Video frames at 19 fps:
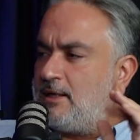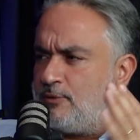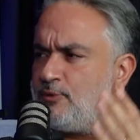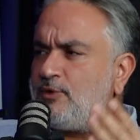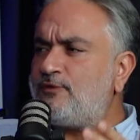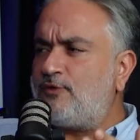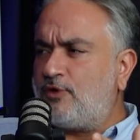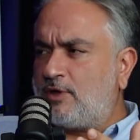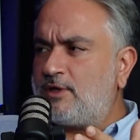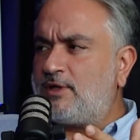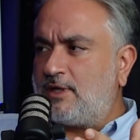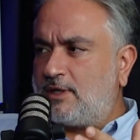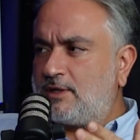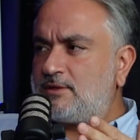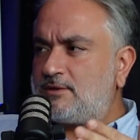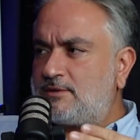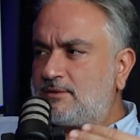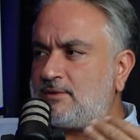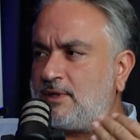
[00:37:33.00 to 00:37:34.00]
We've heard
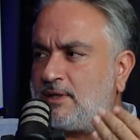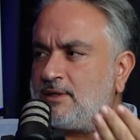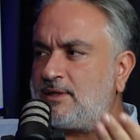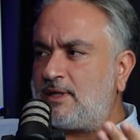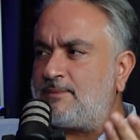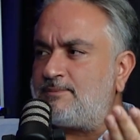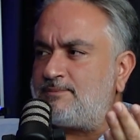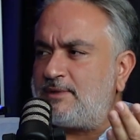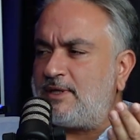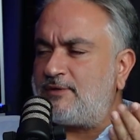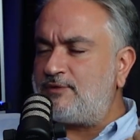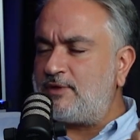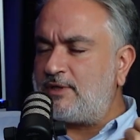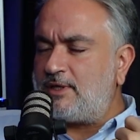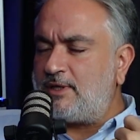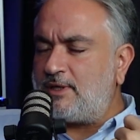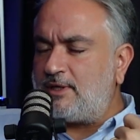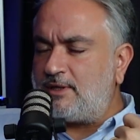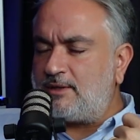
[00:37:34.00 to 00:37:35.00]
that, and
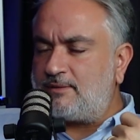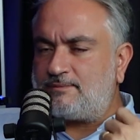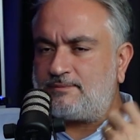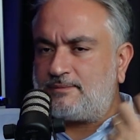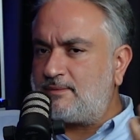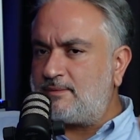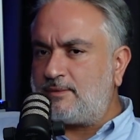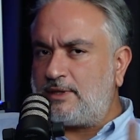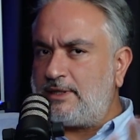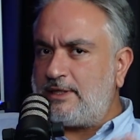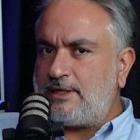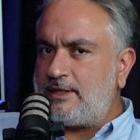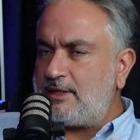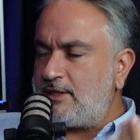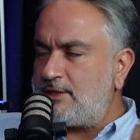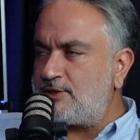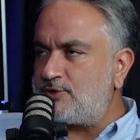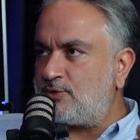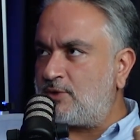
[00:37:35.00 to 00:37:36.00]
definitely
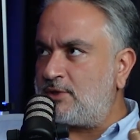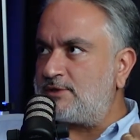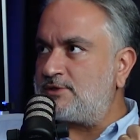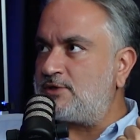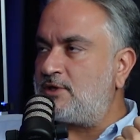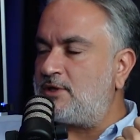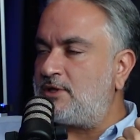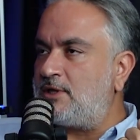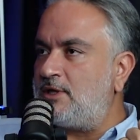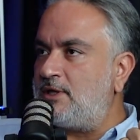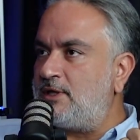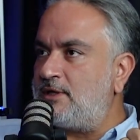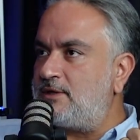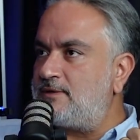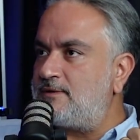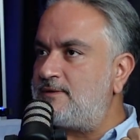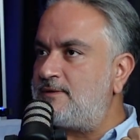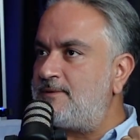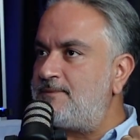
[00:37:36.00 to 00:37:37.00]
each one is going to
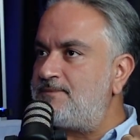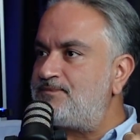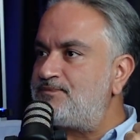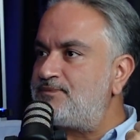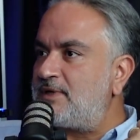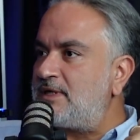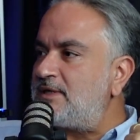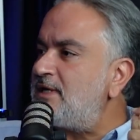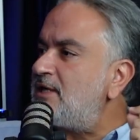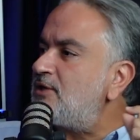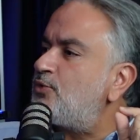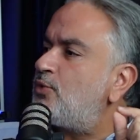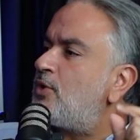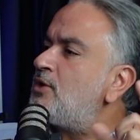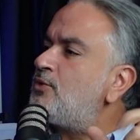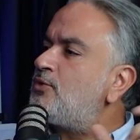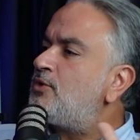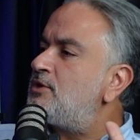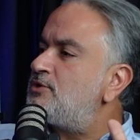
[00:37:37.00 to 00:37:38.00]
relate. That
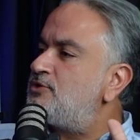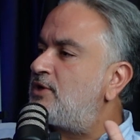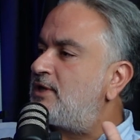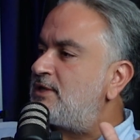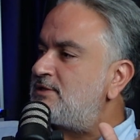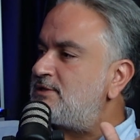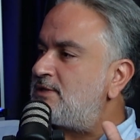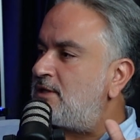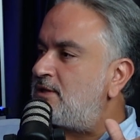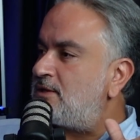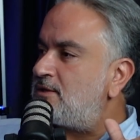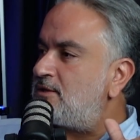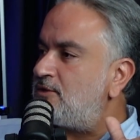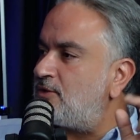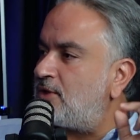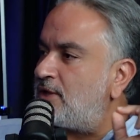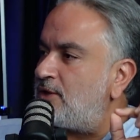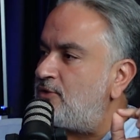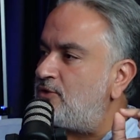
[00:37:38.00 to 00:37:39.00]
one word you can send,
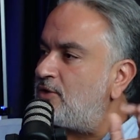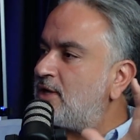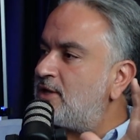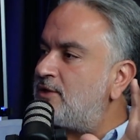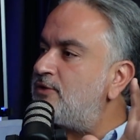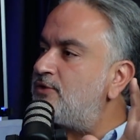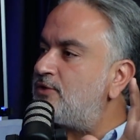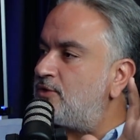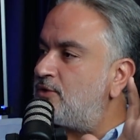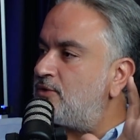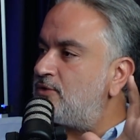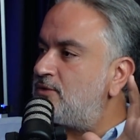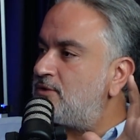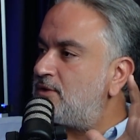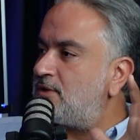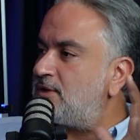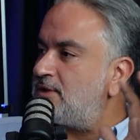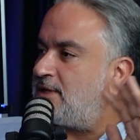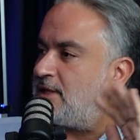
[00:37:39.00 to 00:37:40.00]
you can throw,
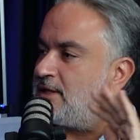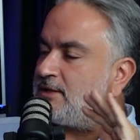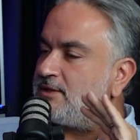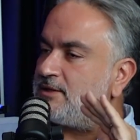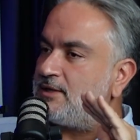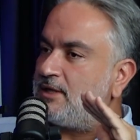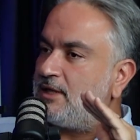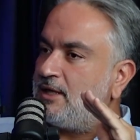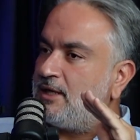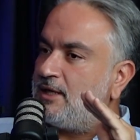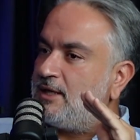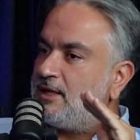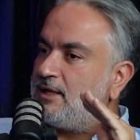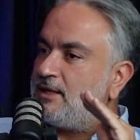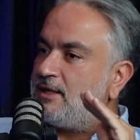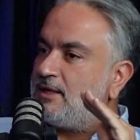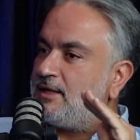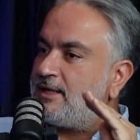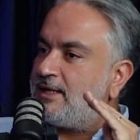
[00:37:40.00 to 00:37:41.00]
that
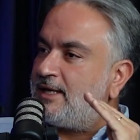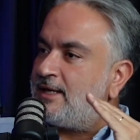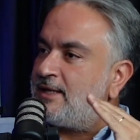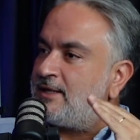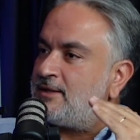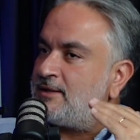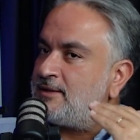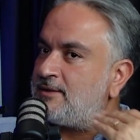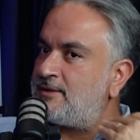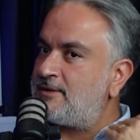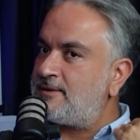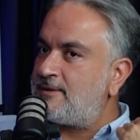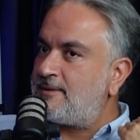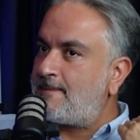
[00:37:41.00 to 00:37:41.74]
can